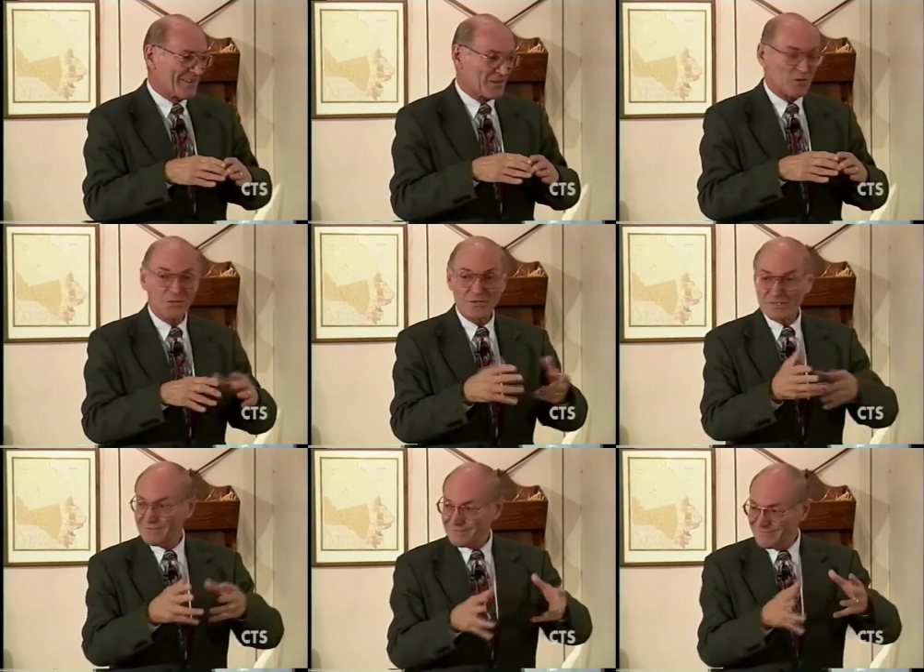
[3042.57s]
that you
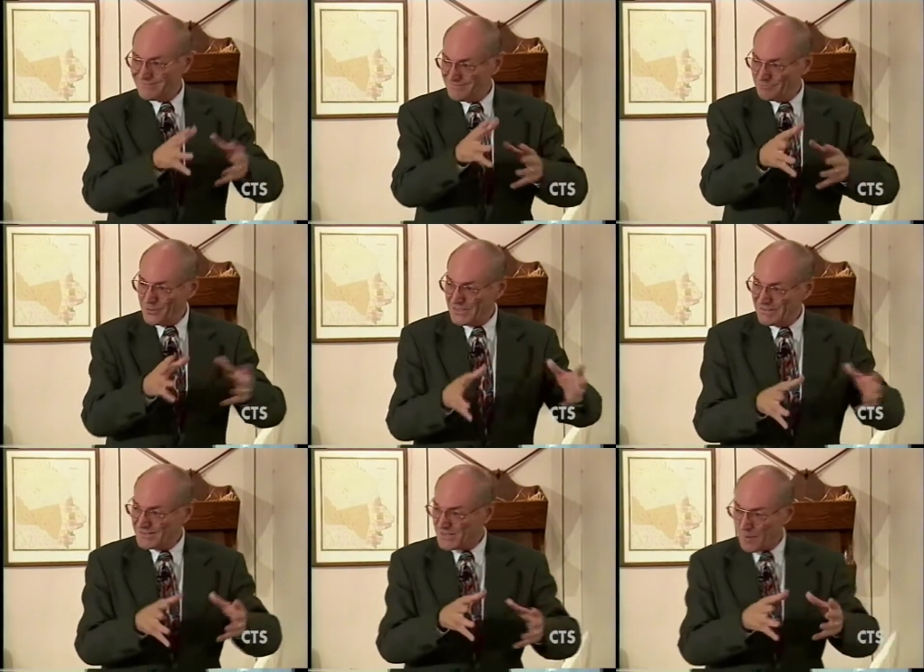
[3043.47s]
can put
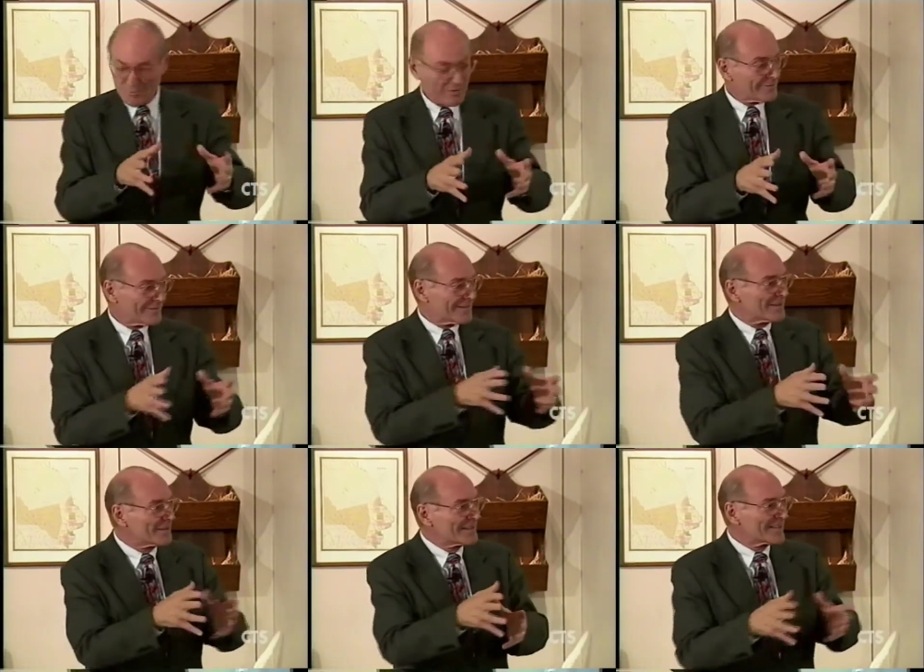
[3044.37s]
into separate,
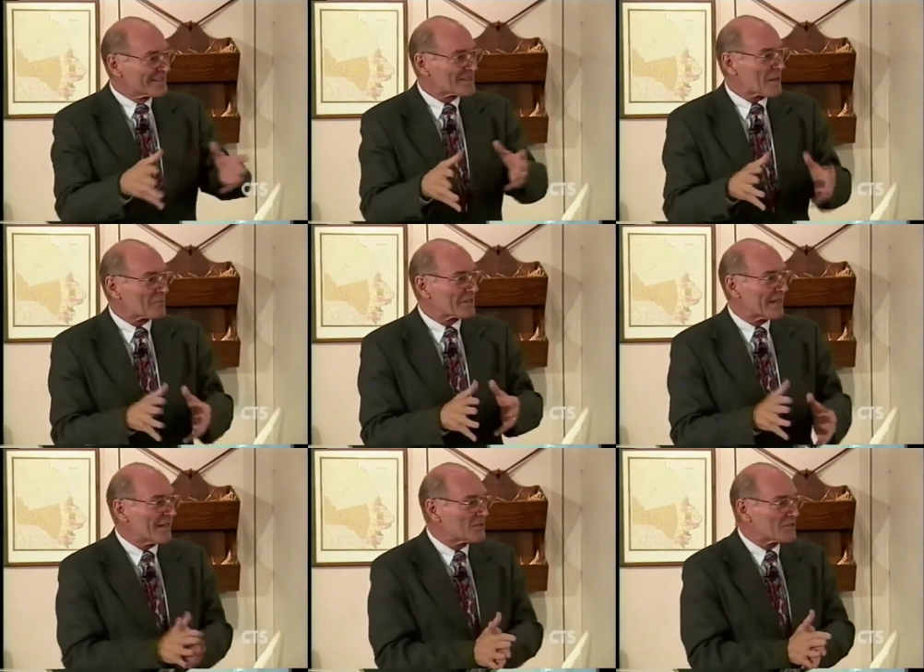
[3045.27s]
uh, separate
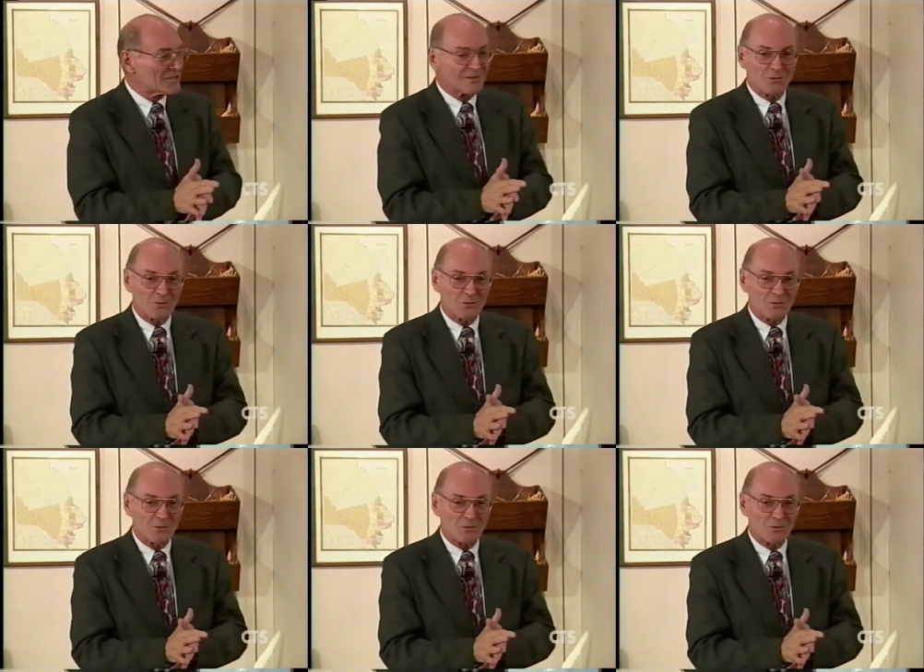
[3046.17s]
cages and